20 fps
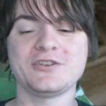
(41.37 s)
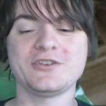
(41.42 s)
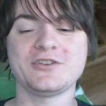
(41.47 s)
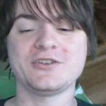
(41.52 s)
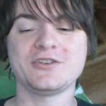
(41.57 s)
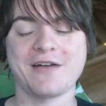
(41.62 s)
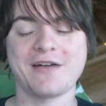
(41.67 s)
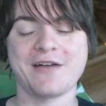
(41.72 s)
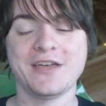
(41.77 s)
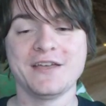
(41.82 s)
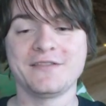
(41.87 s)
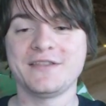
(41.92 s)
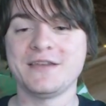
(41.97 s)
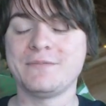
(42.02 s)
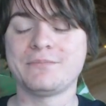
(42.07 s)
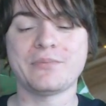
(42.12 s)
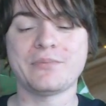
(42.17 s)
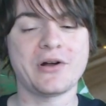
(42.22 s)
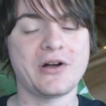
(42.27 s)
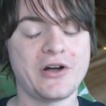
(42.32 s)
have the
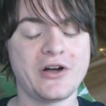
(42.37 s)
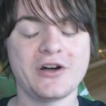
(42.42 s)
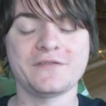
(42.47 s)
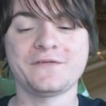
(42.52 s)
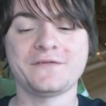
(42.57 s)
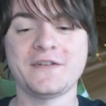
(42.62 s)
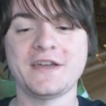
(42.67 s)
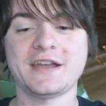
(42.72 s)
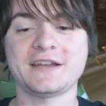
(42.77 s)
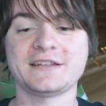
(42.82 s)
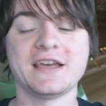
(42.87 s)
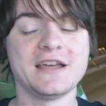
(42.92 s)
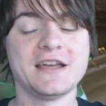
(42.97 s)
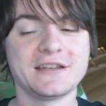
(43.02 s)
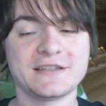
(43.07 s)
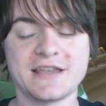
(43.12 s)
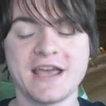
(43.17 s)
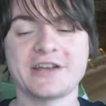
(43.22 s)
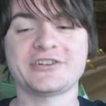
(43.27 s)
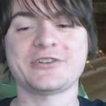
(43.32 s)
perfect
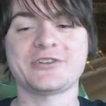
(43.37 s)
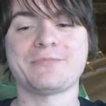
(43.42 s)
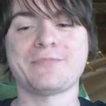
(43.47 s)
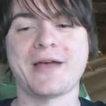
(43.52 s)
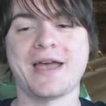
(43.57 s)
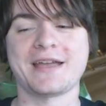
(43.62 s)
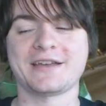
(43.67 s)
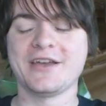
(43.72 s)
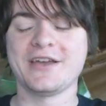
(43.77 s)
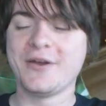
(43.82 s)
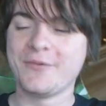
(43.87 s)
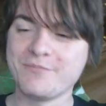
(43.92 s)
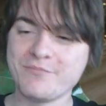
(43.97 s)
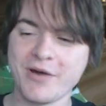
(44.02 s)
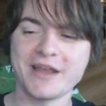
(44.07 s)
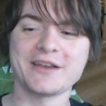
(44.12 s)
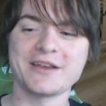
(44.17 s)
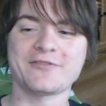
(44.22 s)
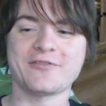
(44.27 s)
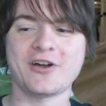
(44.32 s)
texture pack
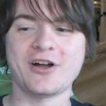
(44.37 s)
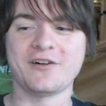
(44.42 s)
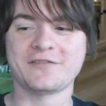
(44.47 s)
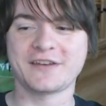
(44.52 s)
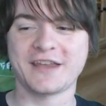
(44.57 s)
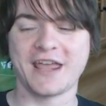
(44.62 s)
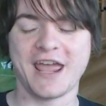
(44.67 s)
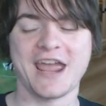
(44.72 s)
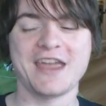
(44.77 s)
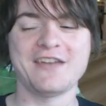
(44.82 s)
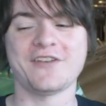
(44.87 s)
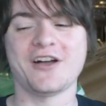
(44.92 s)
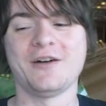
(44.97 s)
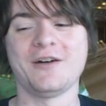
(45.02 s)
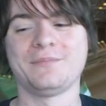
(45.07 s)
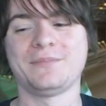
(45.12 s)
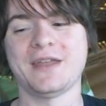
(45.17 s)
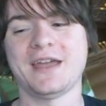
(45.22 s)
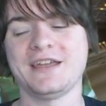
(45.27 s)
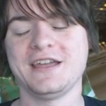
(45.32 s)
Minecraft Cave
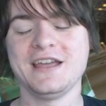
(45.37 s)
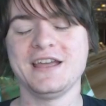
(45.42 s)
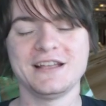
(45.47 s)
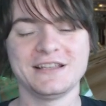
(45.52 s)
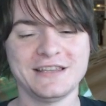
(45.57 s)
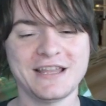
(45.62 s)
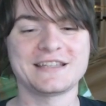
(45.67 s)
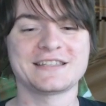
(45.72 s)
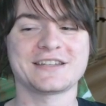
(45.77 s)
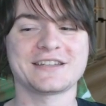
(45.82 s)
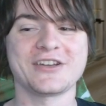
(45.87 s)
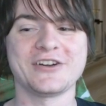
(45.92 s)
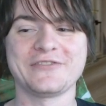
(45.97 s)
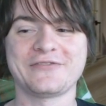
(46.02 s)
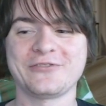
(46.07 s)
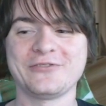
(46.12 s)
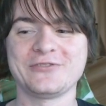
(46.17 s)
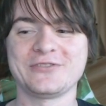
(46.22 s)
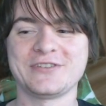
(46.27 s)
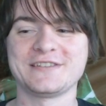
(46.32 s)
Update. Let's go
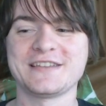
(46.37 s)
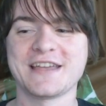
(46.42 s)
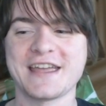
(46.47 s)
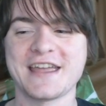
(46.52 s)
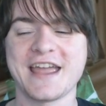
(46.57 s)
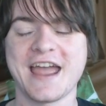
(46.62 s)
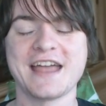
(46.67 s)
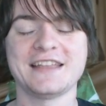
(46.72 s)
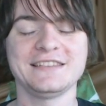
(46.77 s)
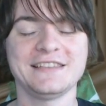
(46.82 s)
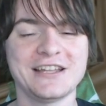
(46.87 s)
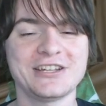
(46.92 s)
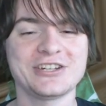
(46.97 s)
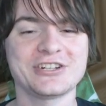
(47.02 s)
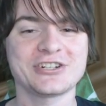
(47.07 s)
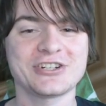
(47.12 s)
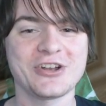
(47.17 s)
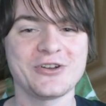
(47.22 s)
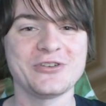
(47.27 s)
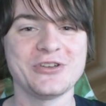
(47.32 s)
through today and let's
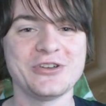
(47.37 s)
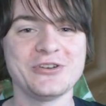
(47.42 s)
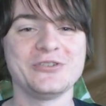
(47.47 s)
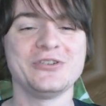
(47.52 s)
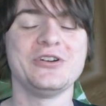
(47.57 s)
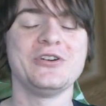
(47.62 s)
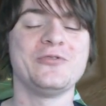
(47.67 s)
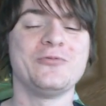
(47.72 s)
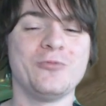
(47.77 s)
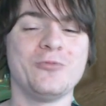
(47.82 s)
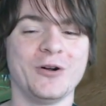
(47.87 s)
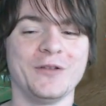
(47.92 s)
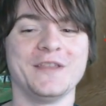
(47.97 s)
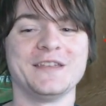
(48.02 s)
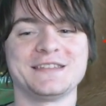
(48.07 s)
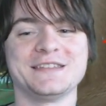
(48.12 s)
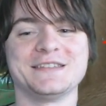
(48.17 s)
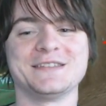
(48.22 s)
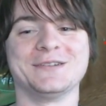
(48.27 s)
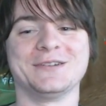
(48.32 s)
show you what
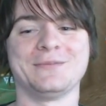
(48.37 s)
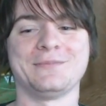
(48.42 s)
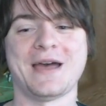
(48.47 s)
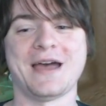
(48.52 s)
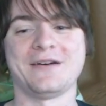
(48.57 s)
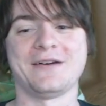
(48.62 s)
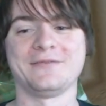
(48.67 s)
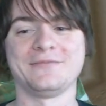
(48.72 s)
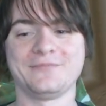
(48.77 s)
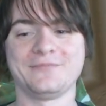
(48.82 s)
this is all about.